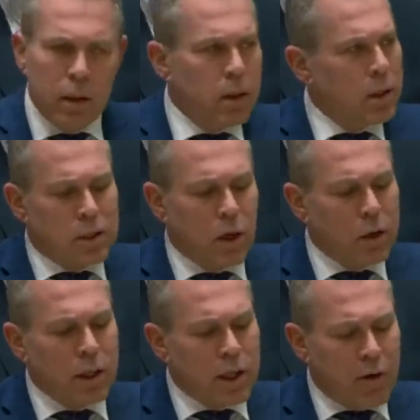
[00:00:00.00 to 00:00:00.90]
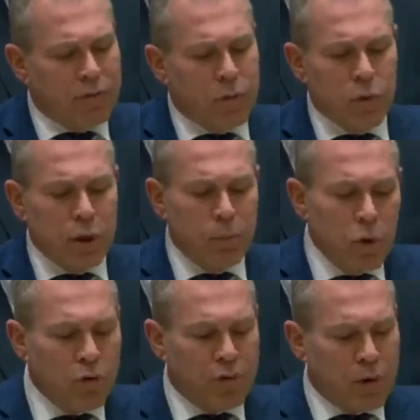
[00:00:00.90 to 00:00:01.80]
It's not enough to
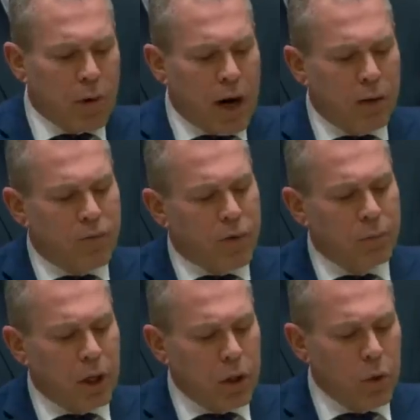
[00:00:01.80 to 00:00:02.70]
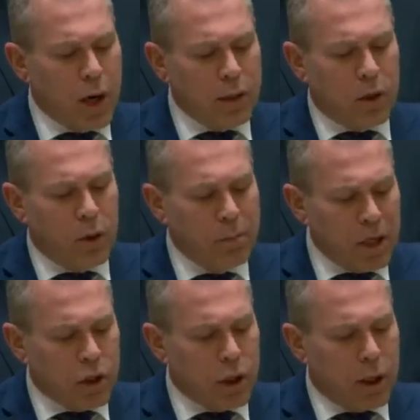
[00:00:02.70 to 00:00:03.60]
remove Iran from the UN
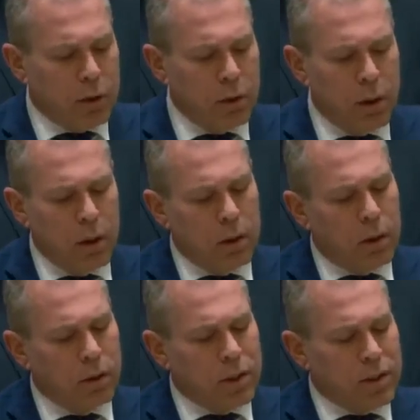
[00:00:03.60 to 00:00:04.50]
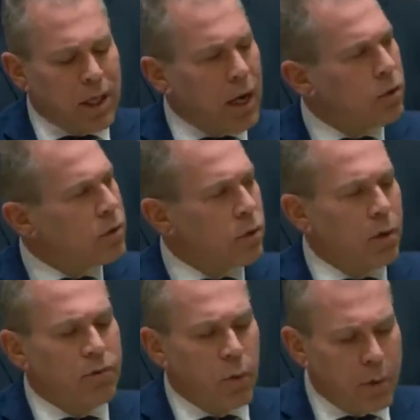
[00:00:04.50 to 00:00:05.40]
Commission on the status
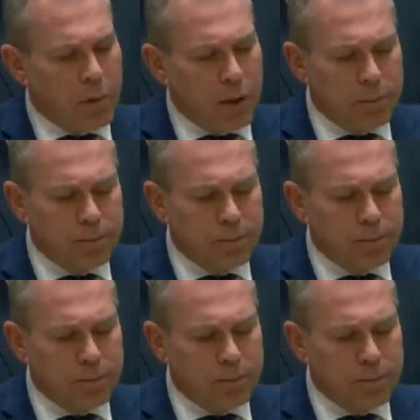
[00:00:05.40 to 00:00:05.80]
of women.